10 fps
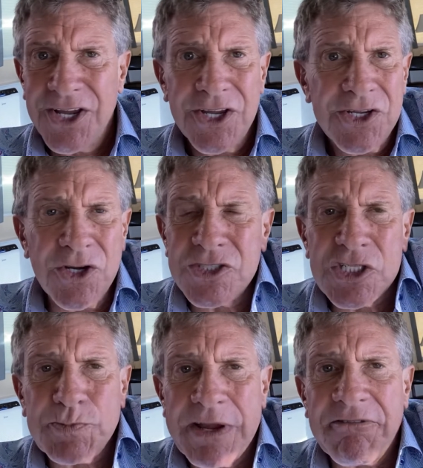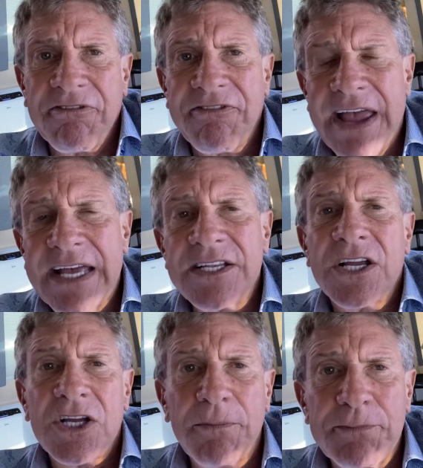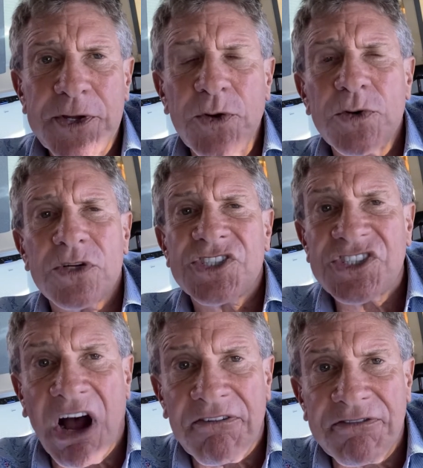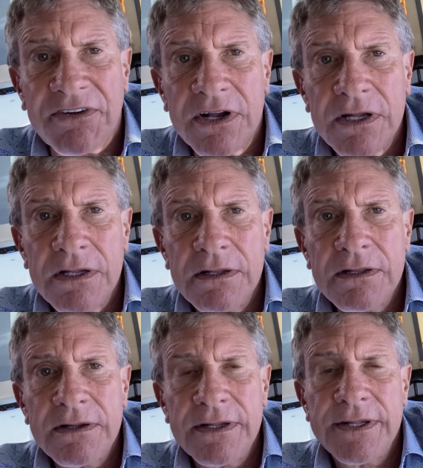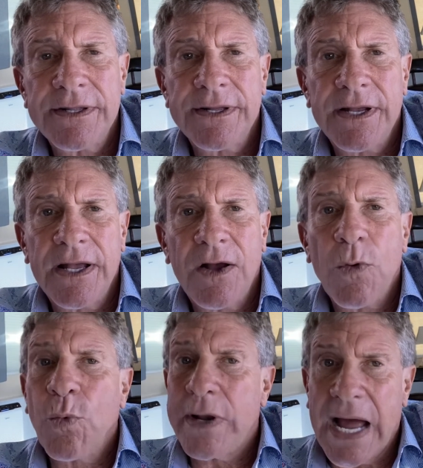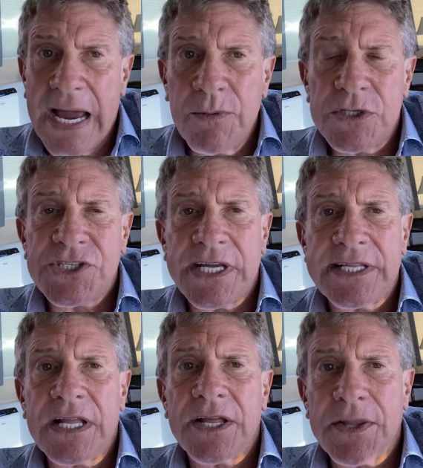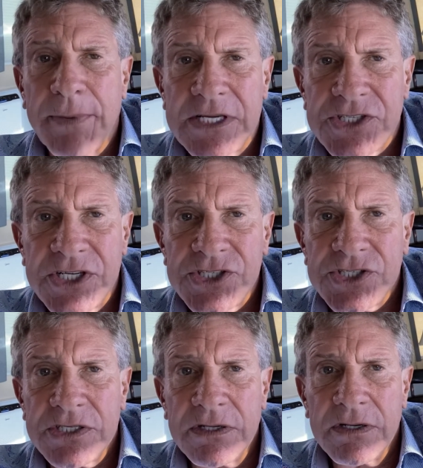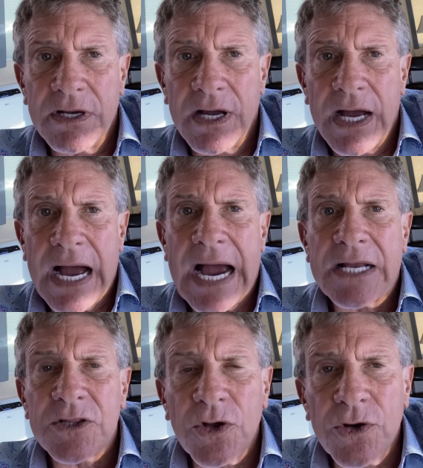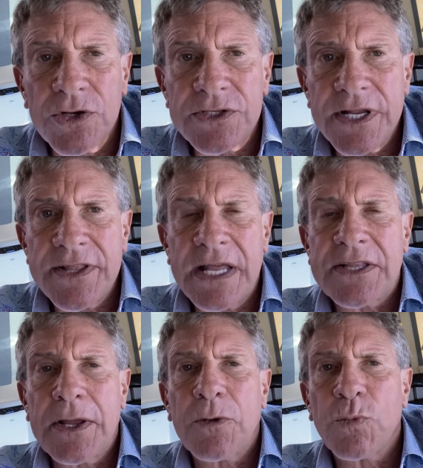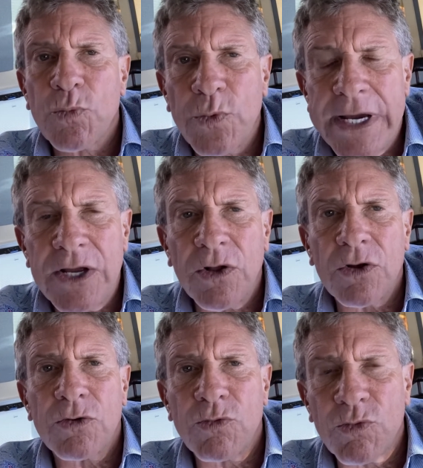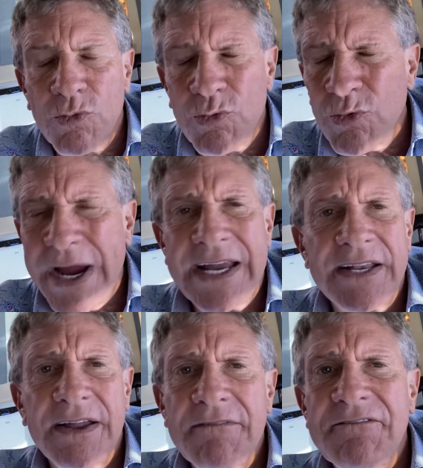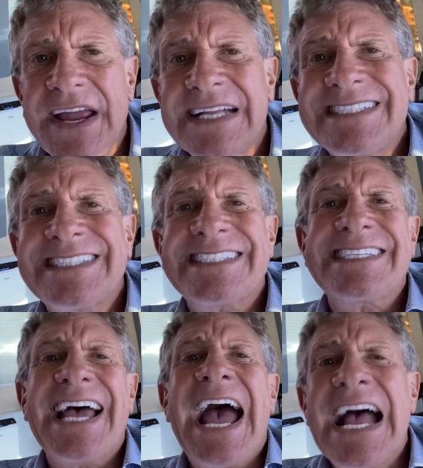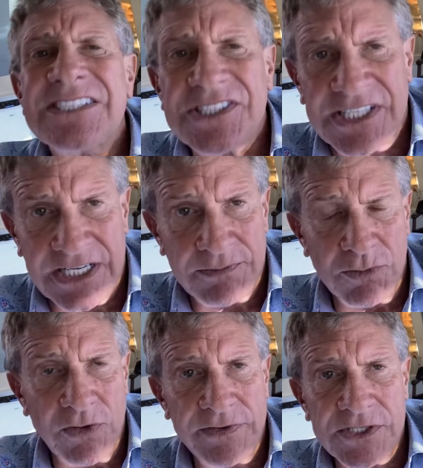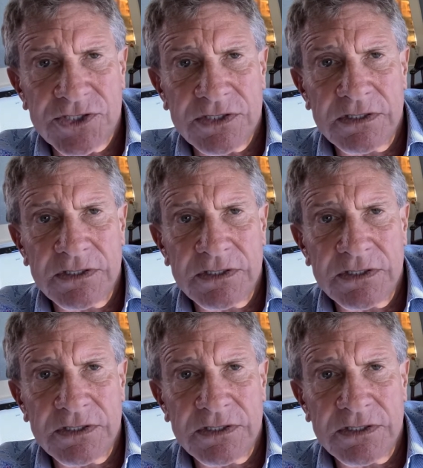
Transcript: you're just being fed computer stuff. When I was in the business, I learned that the real, great, fantastic movies